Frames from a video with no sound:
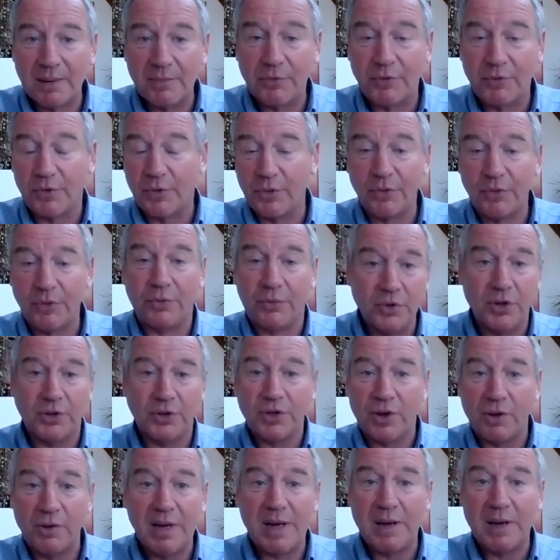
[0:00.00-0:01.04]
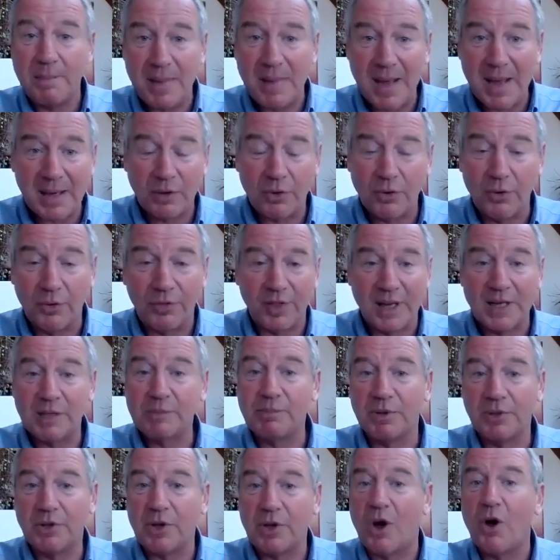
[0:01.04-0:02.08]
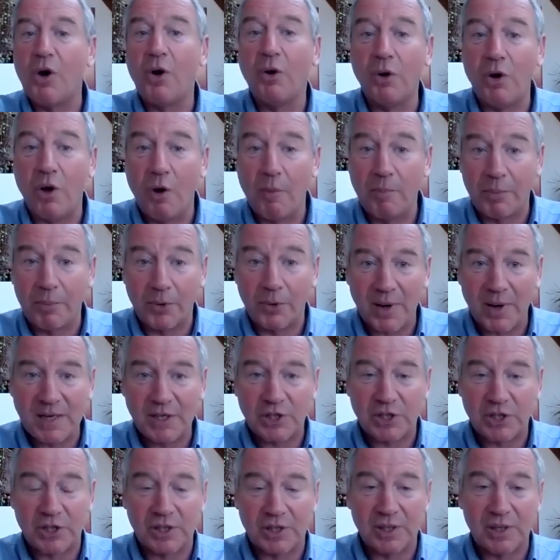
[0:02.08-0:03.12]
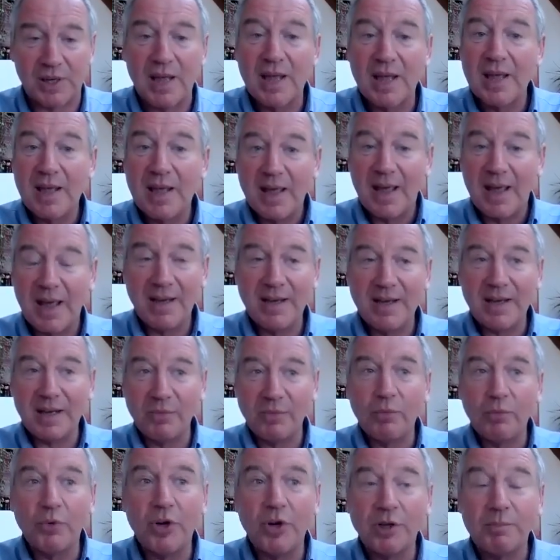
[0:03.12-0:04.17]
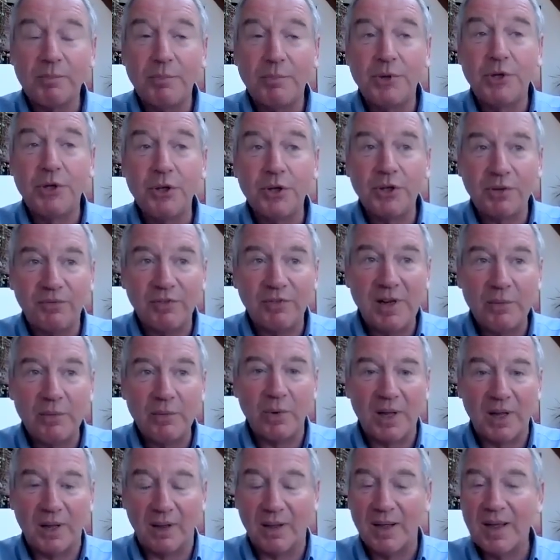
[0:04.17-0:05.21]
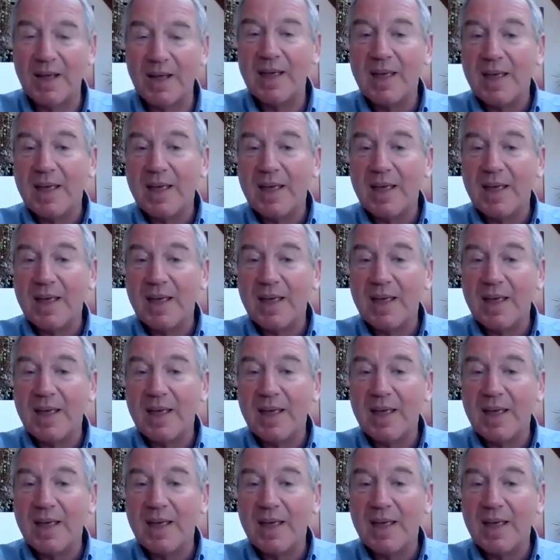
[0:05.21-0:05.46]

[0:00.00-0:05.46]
for not only the medical things, but the whole operation. And that worked beautifully well.